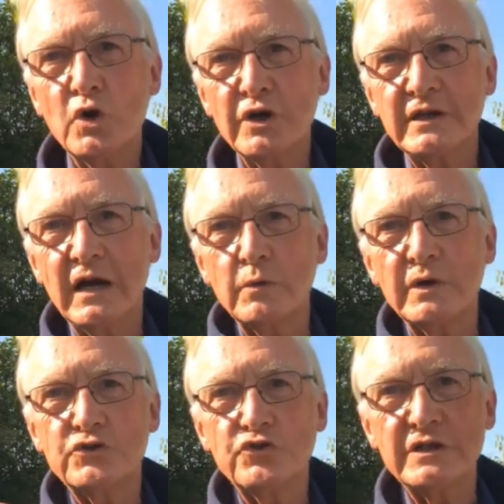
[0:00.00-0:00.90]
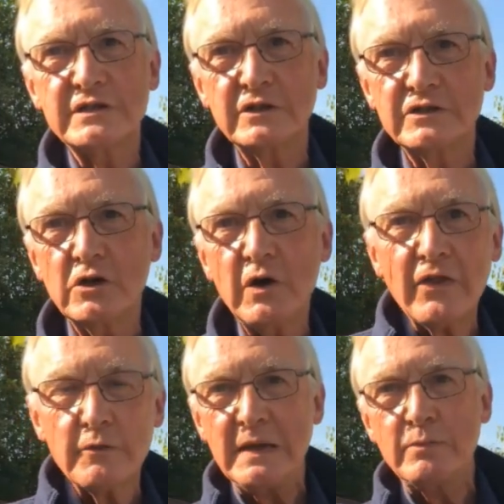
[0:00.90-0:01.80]
working out where the tree is going to go,
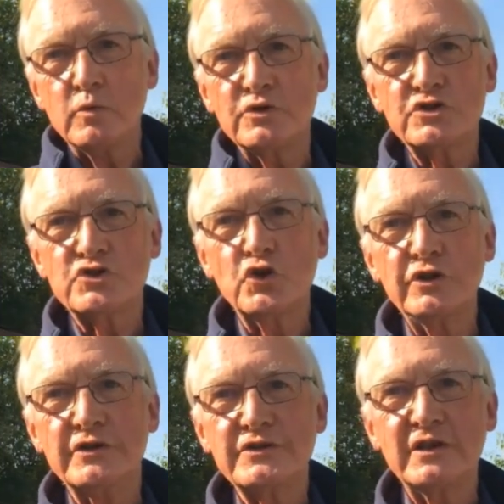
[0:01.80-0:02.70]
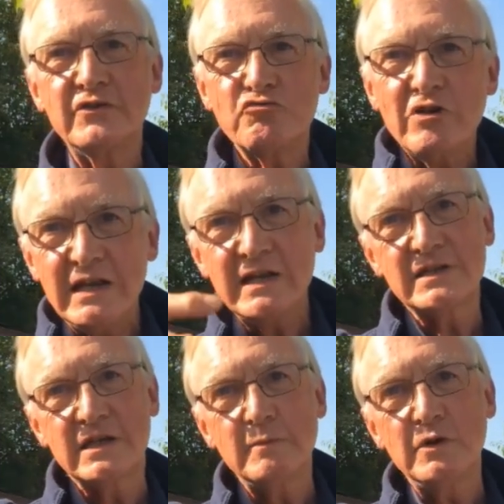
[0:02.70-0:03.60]
other people will just join us. And there really
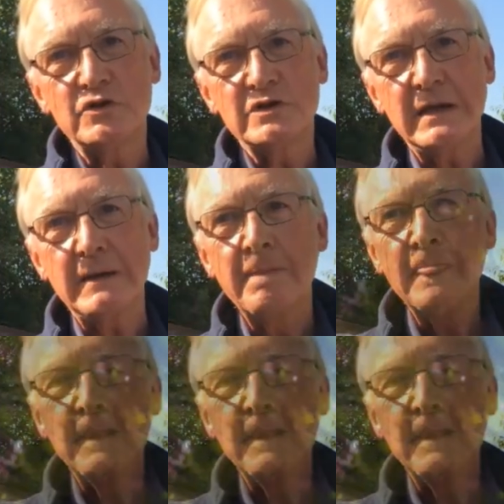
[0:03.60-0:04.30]
is a community.